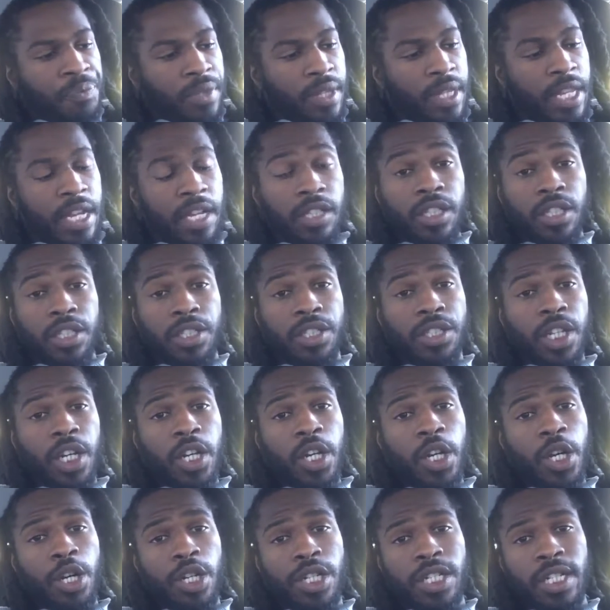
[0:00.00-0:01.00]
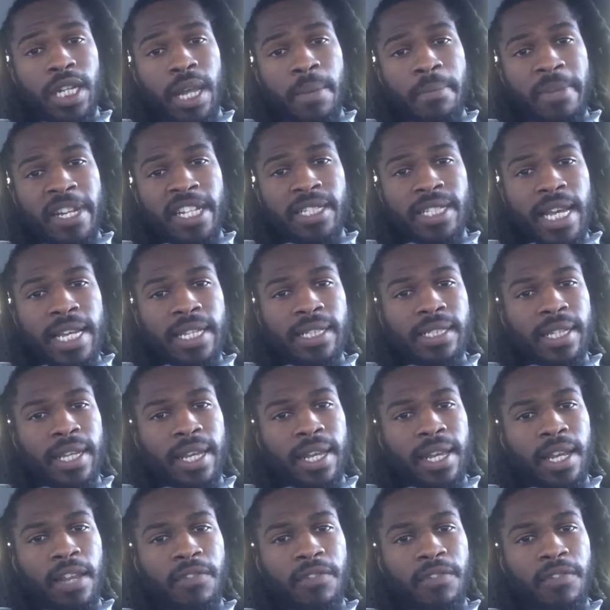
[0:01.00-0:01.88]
there's a surge, let me chase it.